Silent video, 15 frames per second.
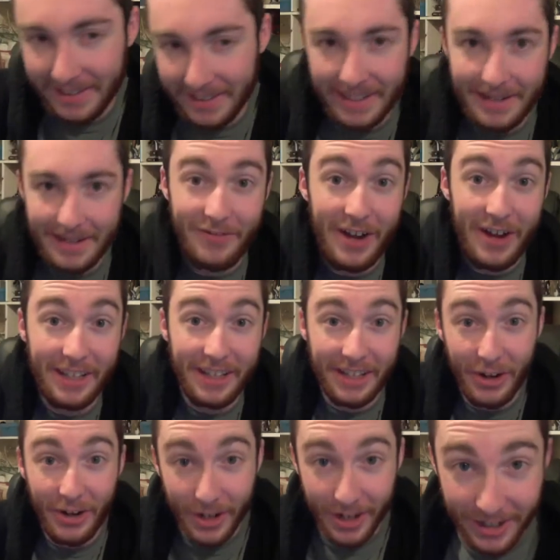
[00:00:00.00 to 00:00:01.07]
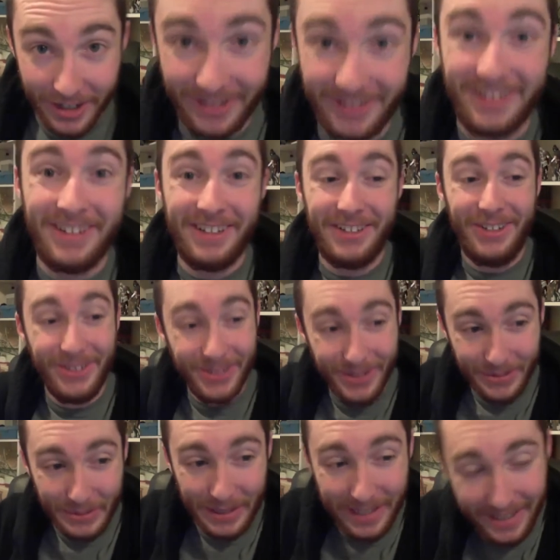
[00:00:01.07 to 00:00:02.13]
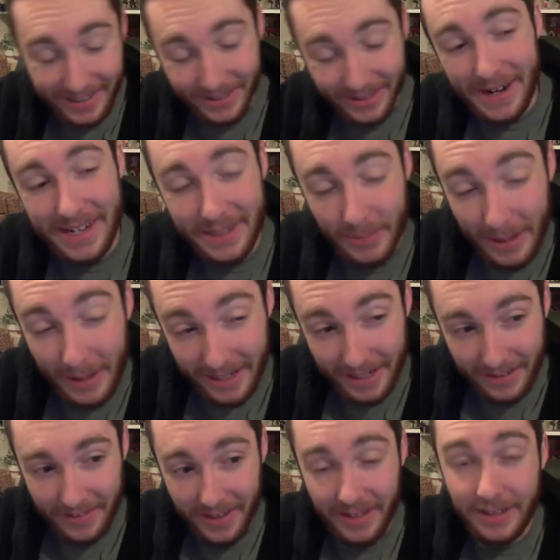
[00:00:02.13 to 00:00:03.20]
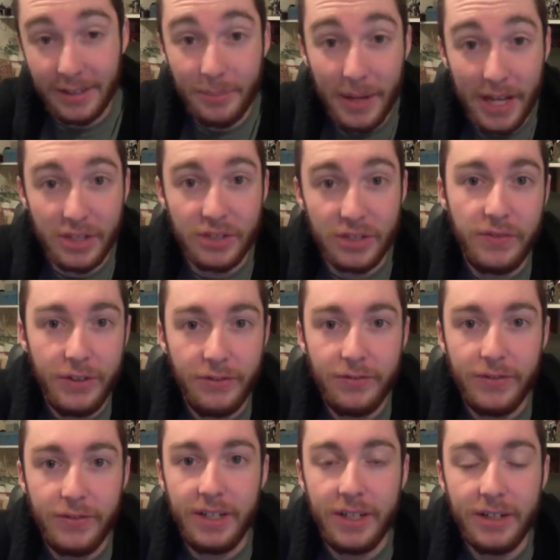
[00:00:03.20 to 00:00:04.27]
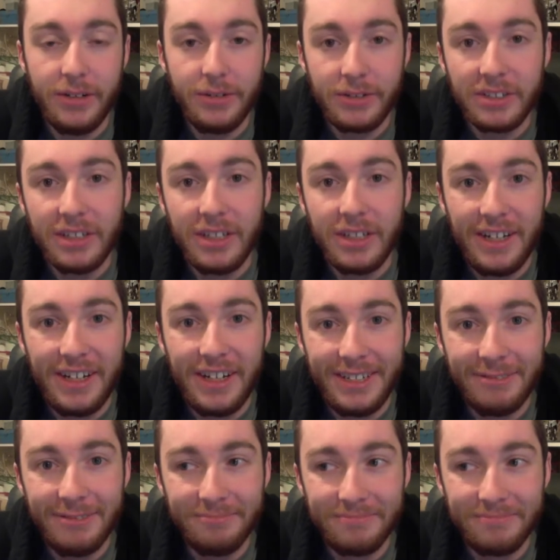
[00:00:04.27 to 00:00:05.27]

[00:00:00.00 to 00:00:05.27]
I'm finding it hard to rant about anything in the past few videos. Not